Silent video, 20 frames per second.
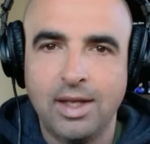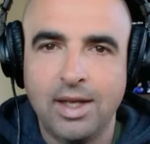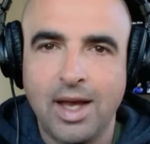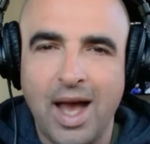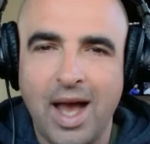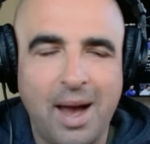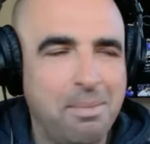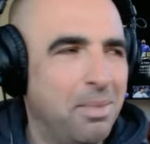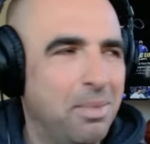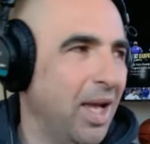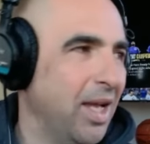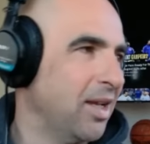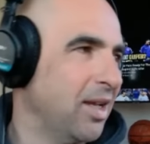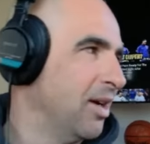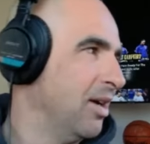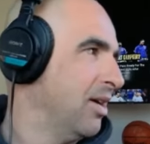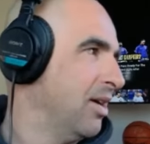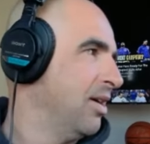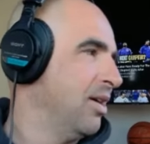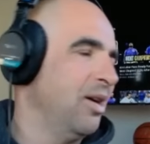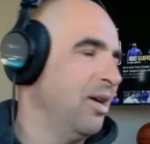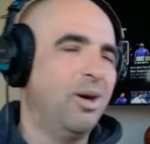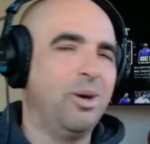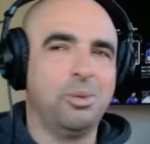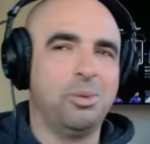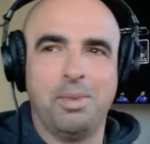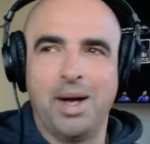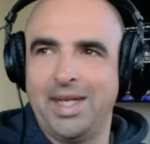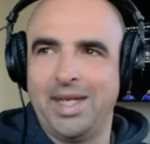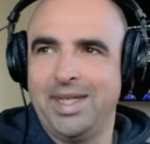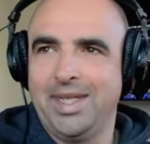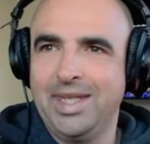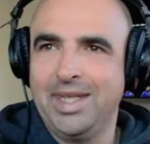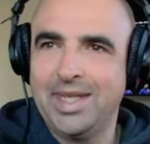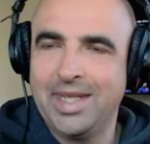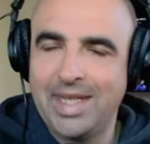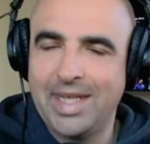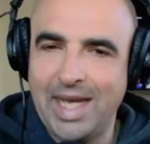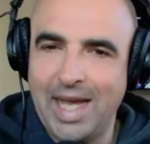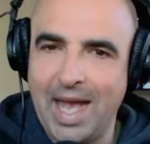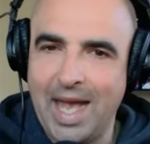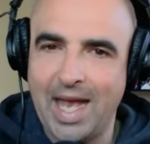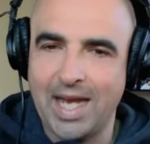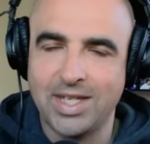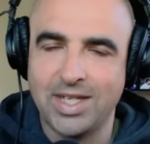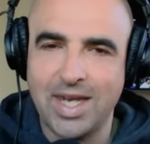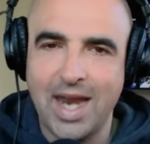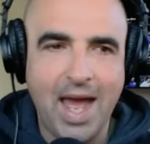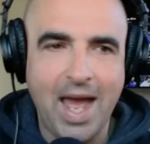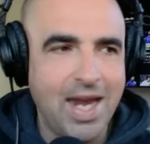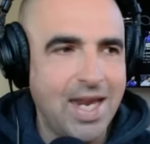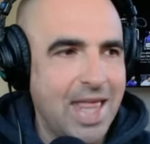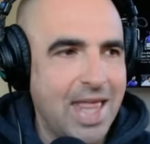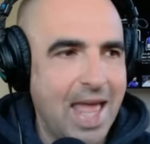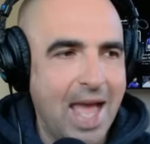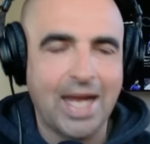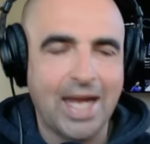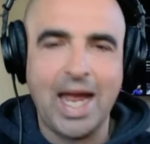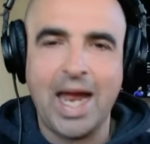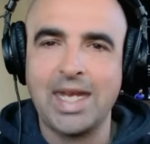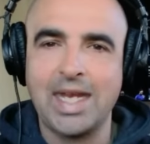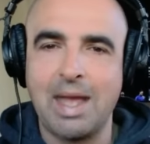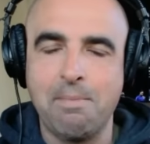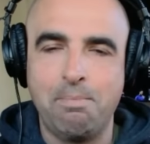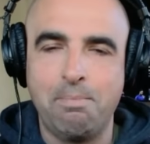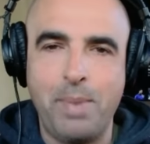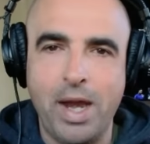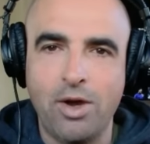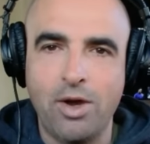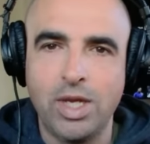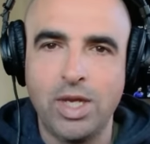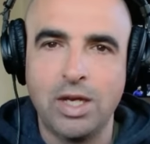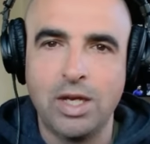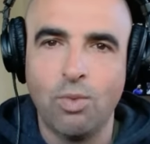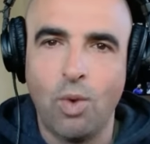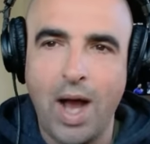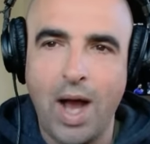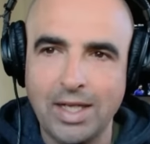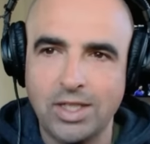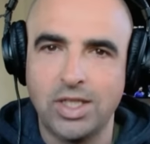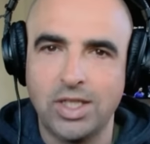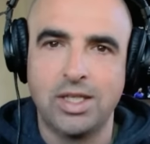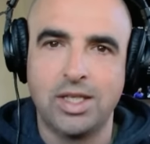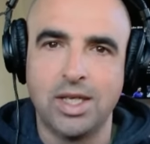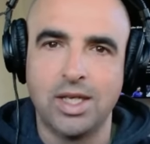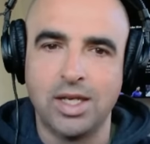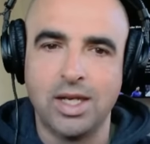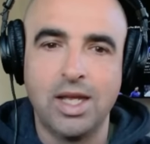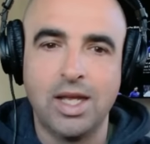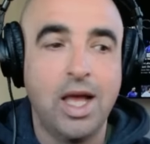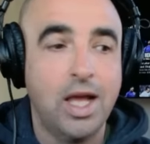I'm like, oh my gosh, how did that guy get buried in Washington?